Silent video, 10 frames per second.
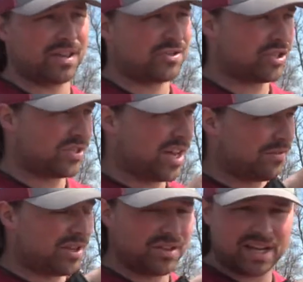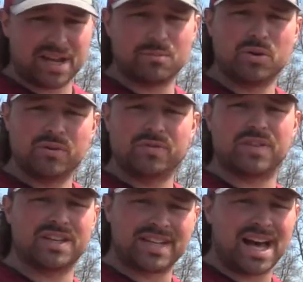and just have the other guy move
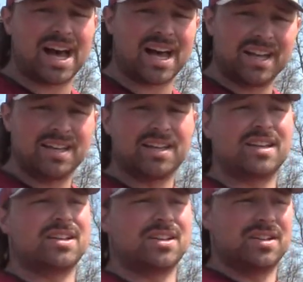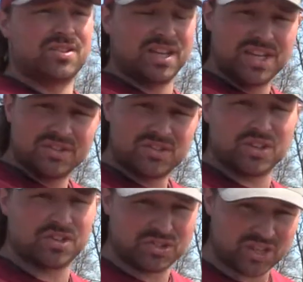the dot in
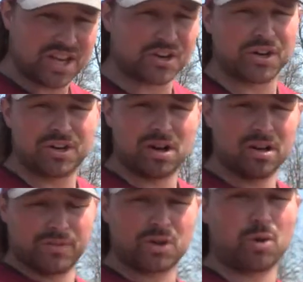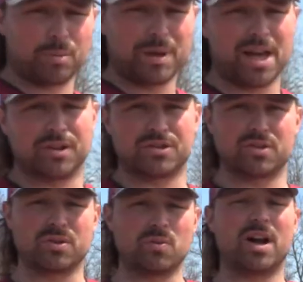the center of the core pattern.
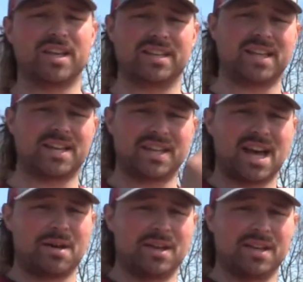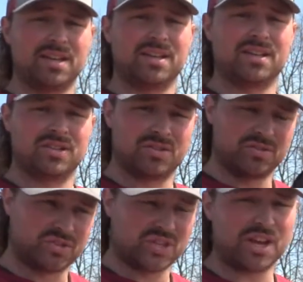So you want to get that dot
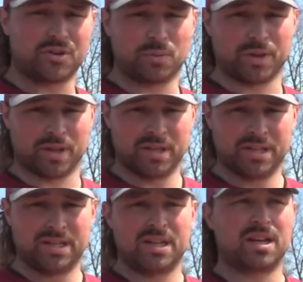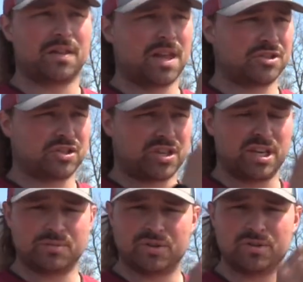centered with it. And then just
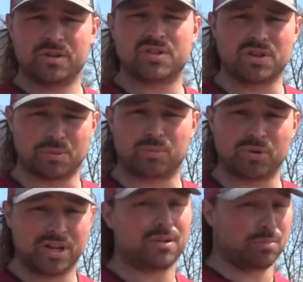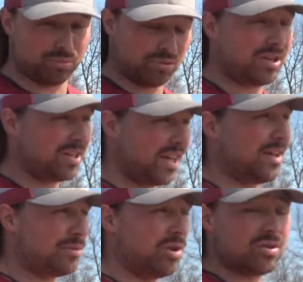keep shooting until you're pretty
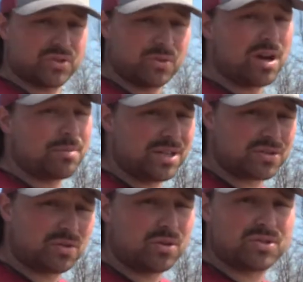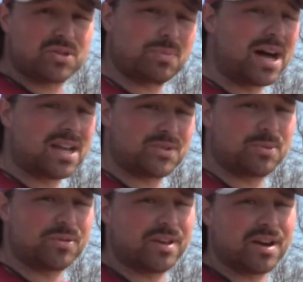damn close. You want to be as close as
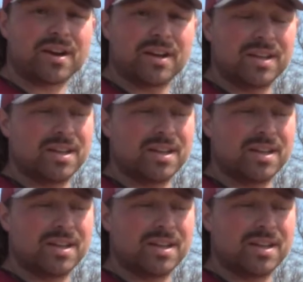possible there